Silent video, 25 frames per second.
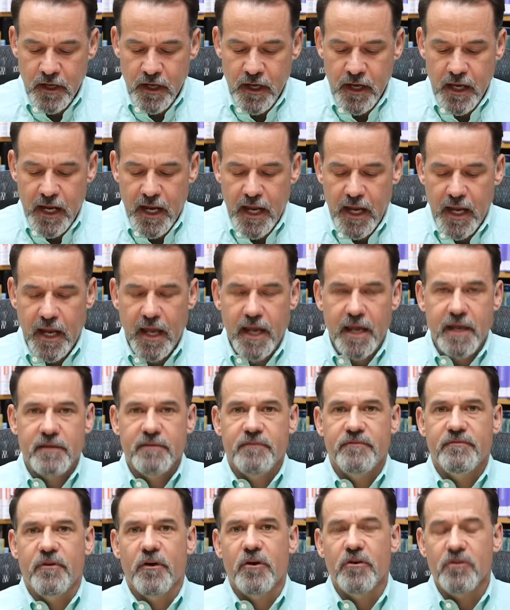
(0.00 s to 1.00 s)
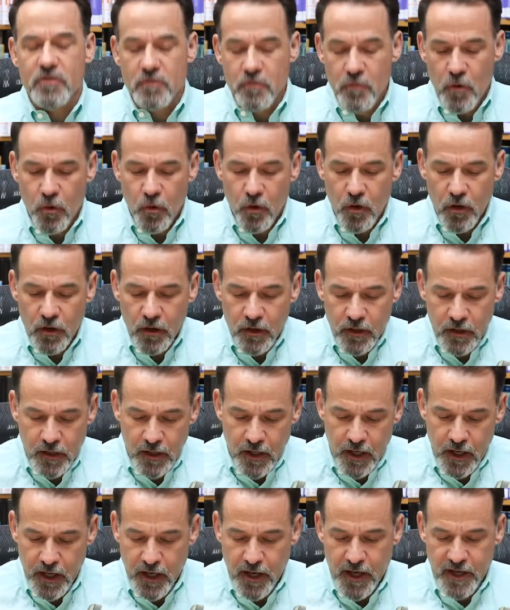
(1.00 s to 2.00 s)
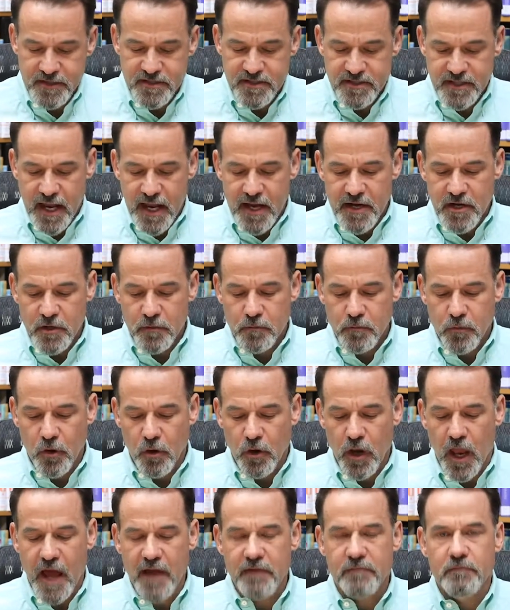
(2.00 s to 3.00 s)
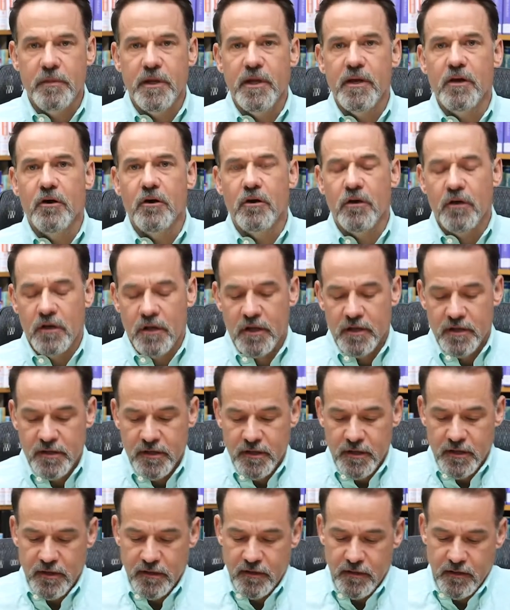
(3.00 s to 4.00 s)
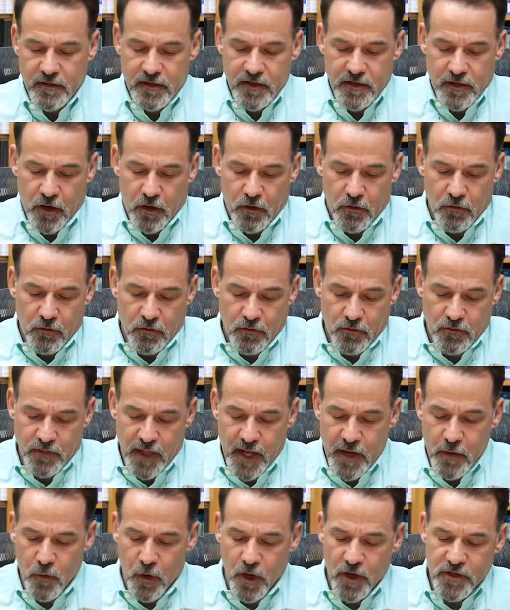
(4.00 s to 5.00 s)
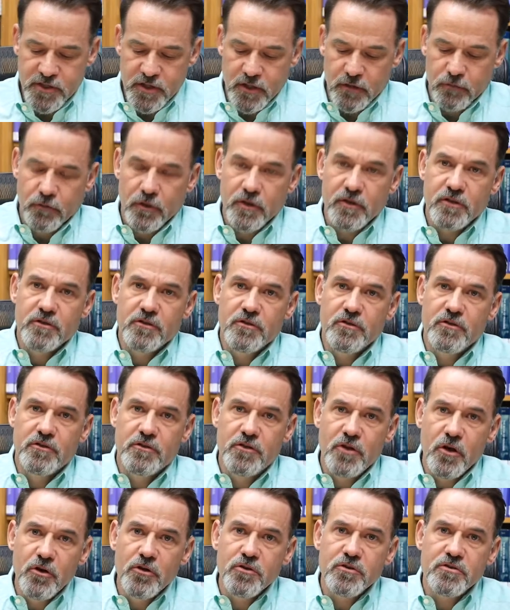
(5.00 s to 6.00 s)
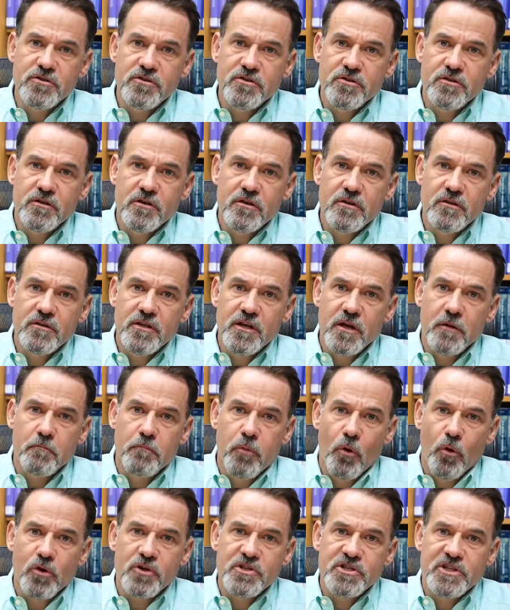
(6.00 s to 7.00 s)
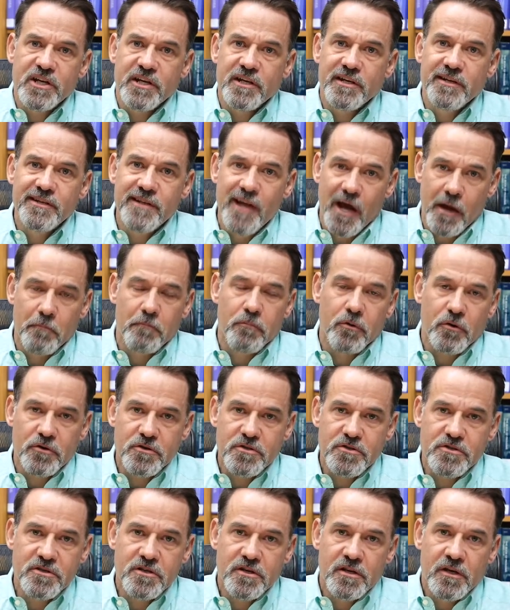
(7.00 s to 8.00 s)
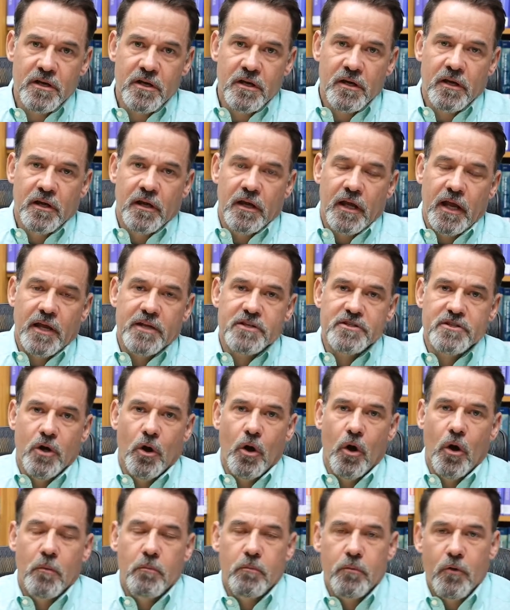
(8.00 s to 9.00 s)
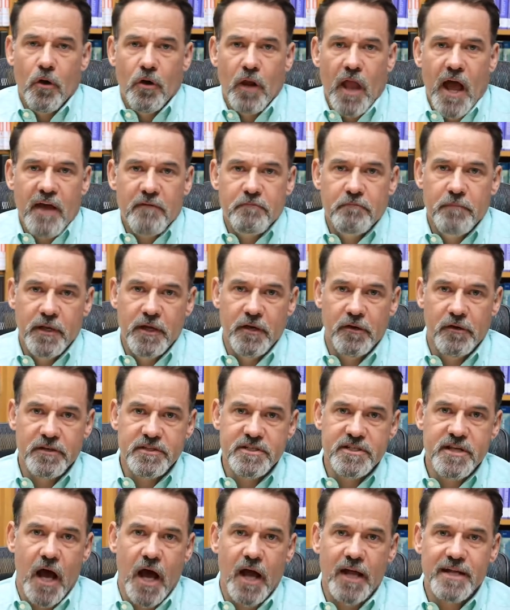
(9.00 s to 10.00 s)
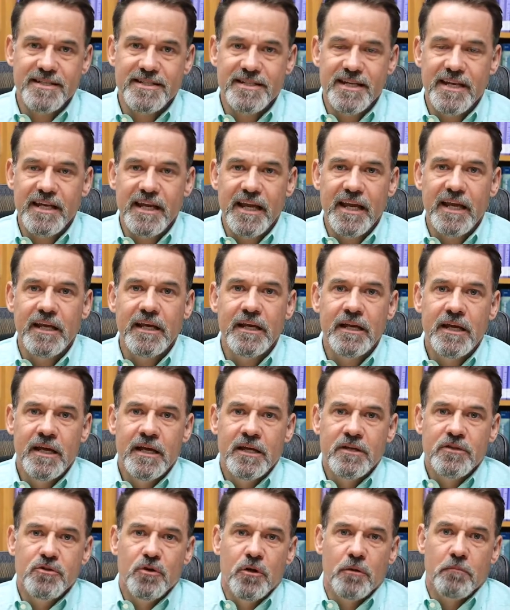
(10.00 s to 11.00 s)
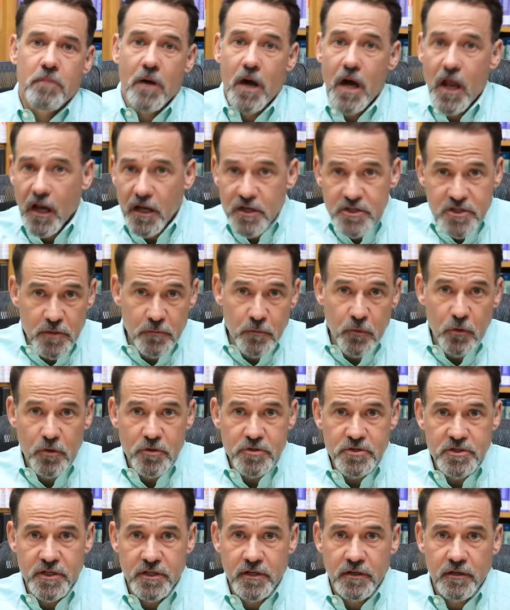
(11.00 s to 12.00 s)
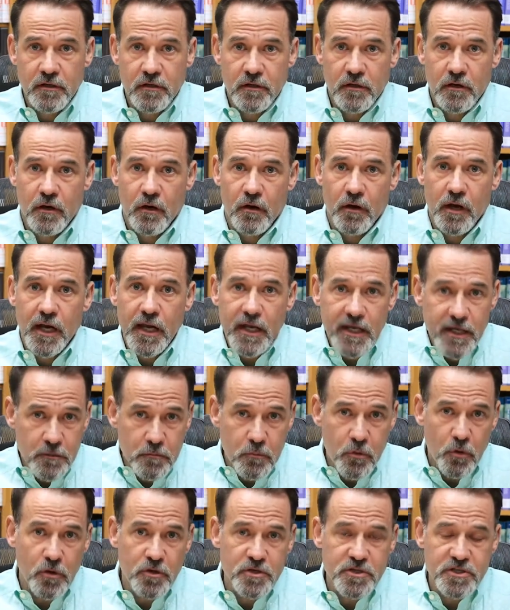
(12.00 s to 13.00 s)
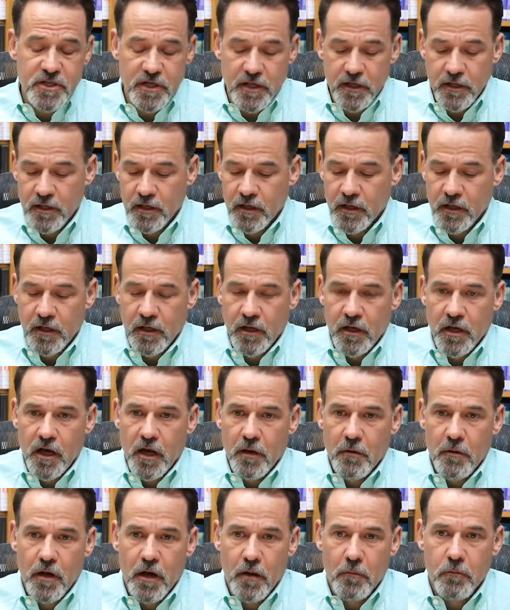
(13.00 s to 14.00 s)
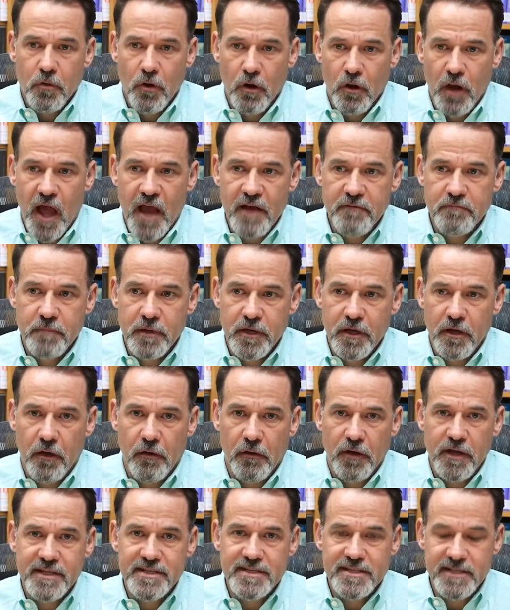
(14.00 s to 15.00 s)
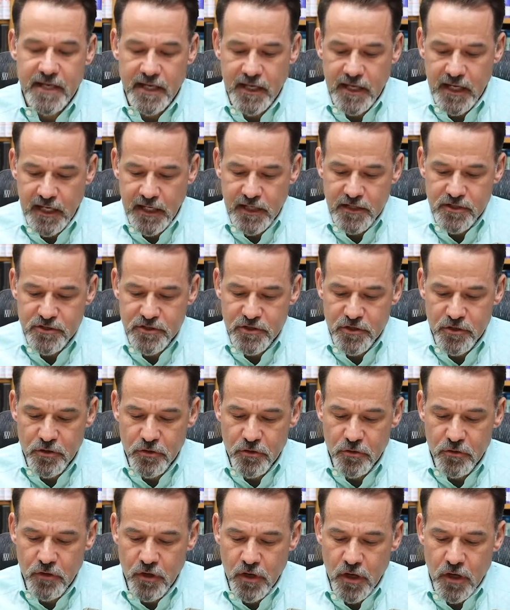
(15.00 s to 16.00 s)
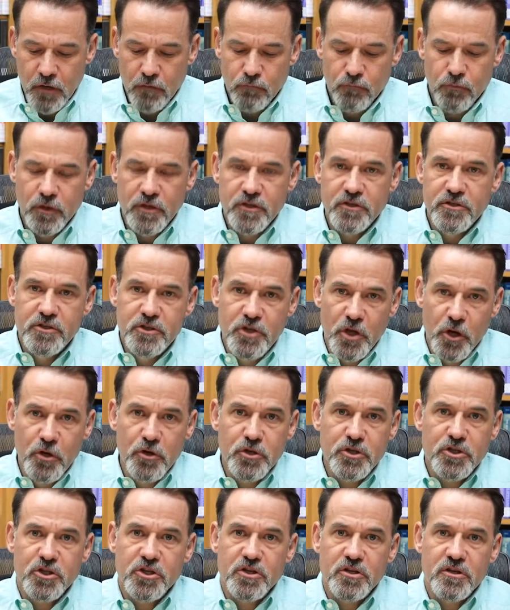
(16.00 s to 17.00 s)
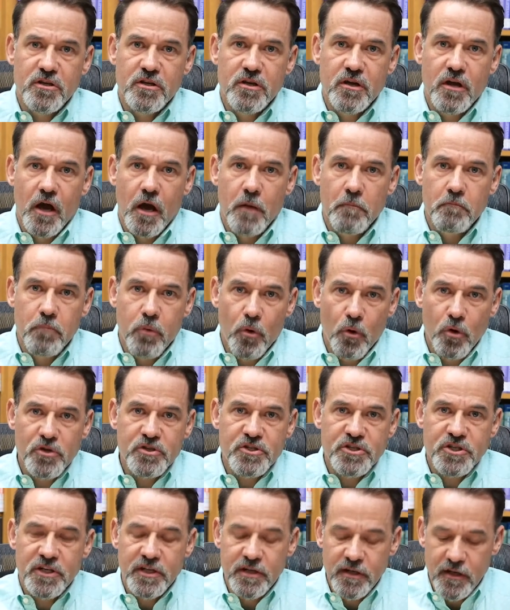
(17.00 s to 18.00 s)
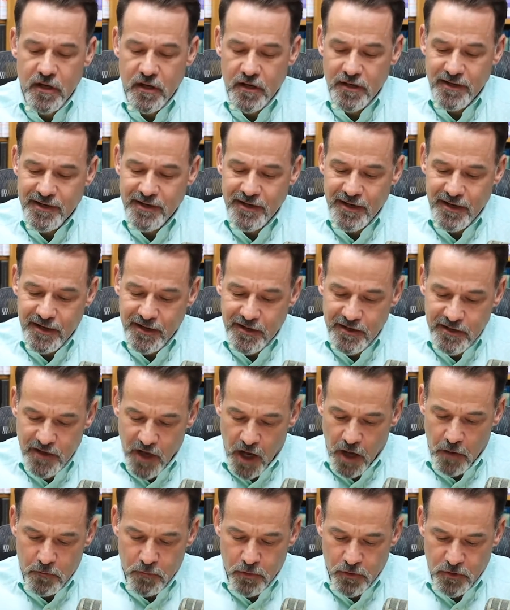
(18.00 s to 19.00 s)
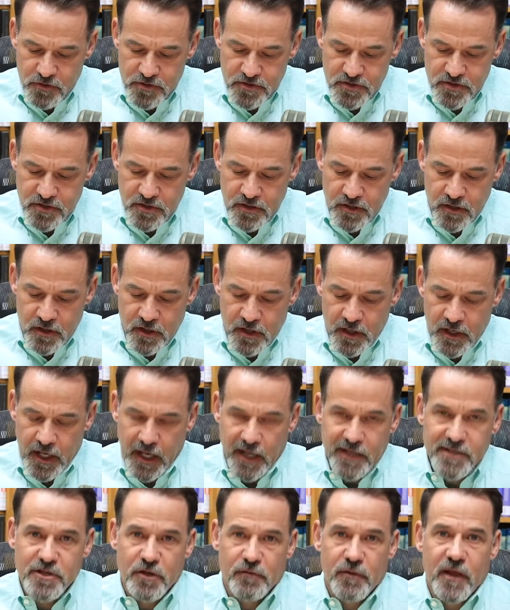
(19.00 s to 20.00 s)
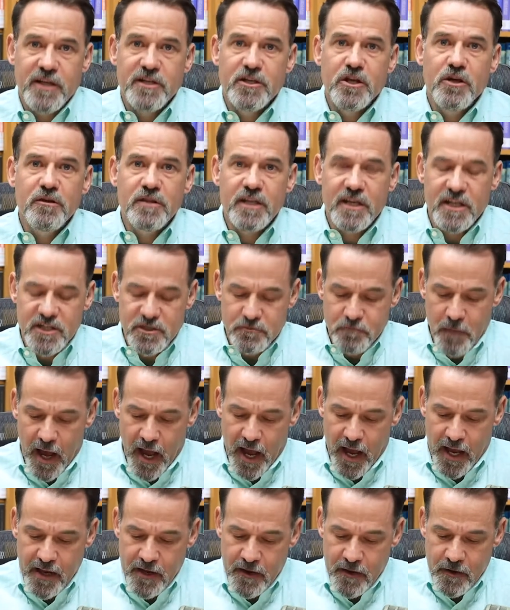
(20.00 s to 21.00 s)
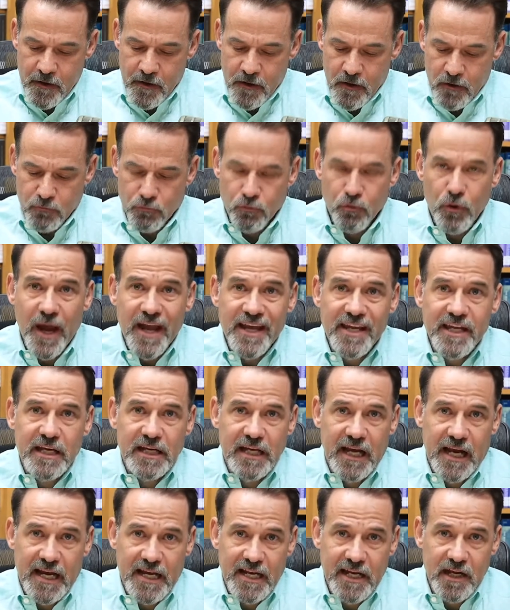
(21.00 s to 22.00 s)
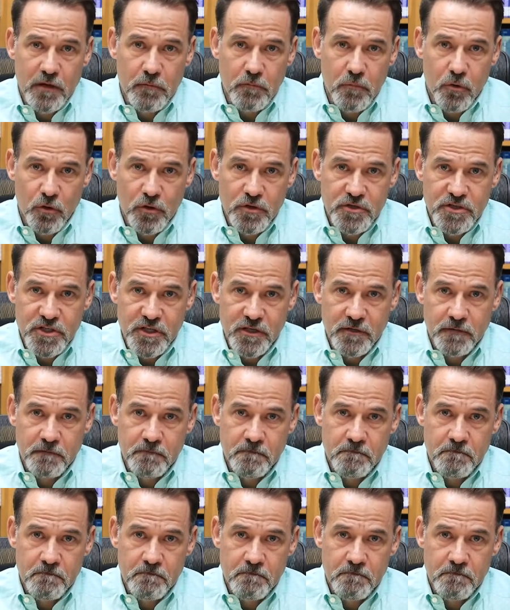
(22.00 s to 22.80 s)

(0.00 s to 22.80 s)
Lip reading: And furthermore, a standard pro-life bill, they want to reduce the abortion numbers. And so a pro-life bill is not seeking to abolish abortion or end abortion. A pro-life bill is seeking to reduce abortion numbers. And so they do this by regulating abortion.